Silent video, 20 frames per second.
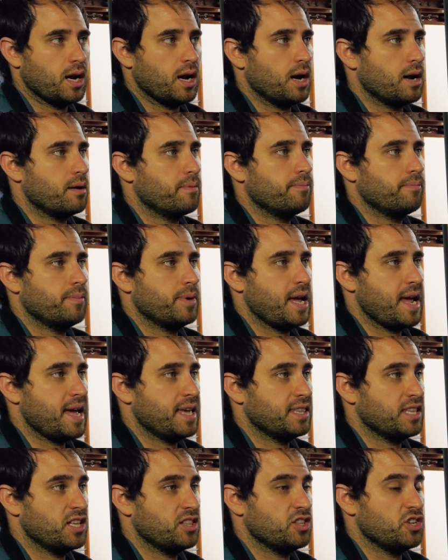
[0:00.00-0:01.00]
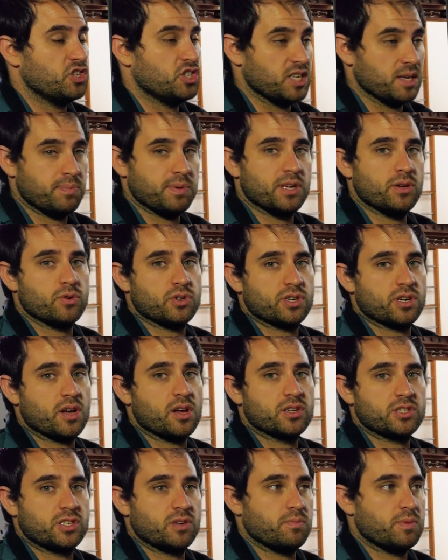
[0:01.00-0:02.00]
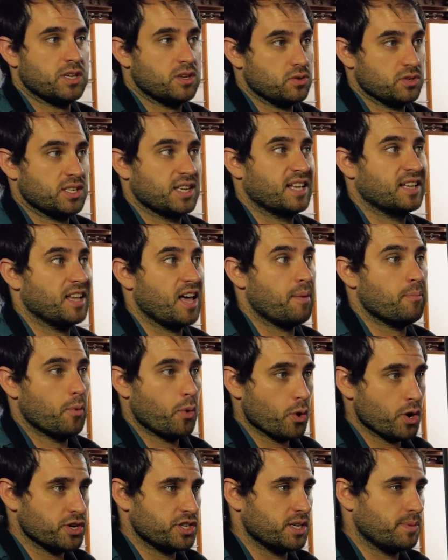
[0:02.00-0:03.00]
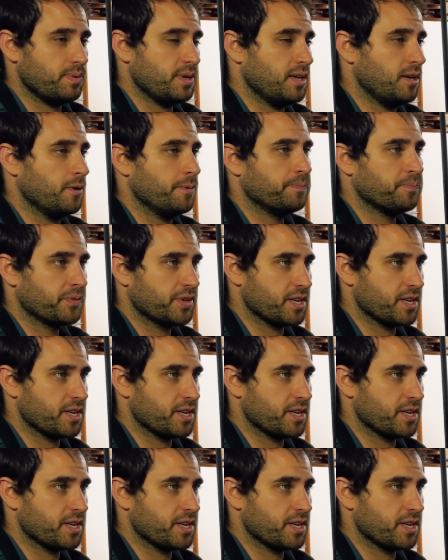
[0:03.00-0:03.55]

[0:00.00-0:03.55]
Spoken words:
and then the GPU should also be using a lot more GPU,